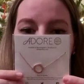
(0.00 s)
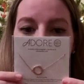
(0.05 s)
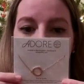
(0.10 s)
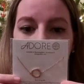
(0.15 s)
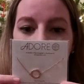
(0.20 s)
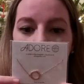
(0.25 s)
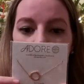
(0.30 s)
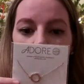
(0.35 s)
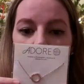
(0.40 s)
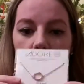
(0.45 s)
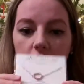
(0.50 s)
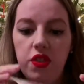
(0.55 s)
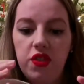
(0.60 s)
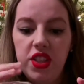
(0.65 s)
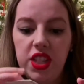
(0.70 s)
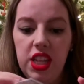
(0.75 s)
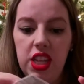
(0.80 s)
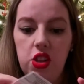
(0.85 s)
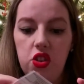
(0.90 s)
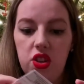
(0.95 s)
got
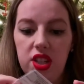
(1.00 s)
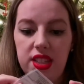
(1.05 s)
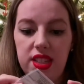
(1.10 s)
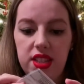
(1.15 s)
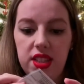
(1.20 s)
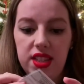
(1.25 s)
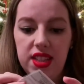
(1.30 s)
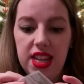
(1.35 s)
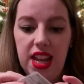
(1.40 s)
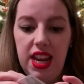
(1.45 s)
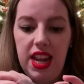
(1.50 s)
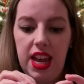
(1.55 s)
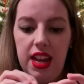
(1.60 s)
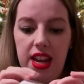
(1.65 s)
Swarovski crystals in it.